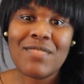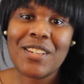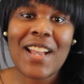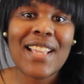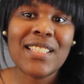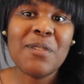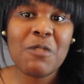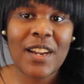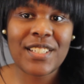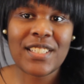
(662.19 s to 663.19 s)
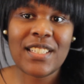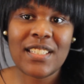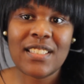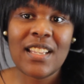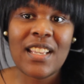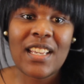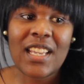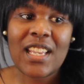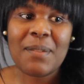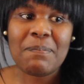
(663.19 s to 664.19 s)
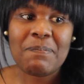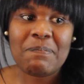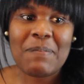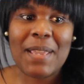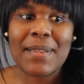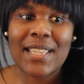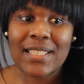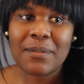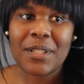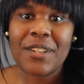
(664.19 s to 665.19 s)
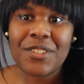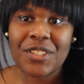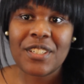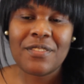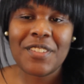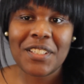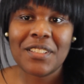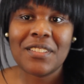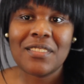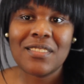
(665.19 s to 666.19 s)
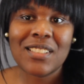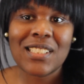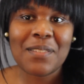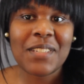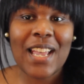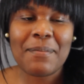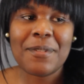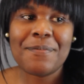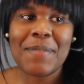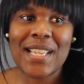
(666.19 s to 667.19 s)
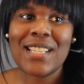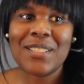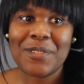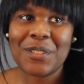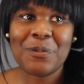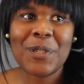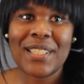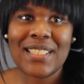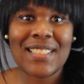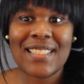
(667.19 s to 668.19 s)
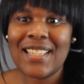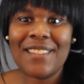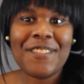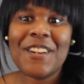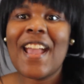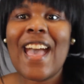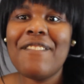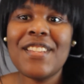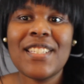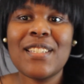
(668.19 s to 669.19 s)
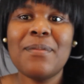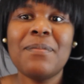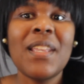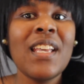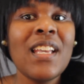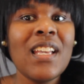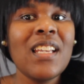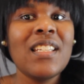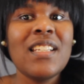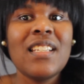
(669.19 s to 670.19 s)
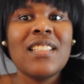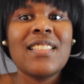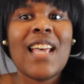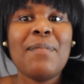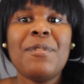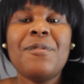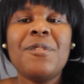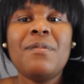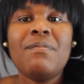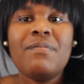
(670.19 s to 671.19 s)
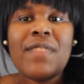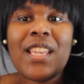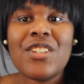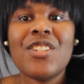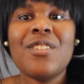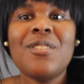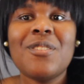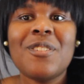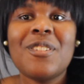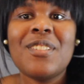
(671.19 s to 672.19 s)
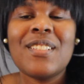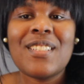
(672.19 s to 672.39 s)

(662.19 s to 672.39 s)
you guys can watch this and maybe get some closure and feel some type of peace with what, if you're having some type of issues or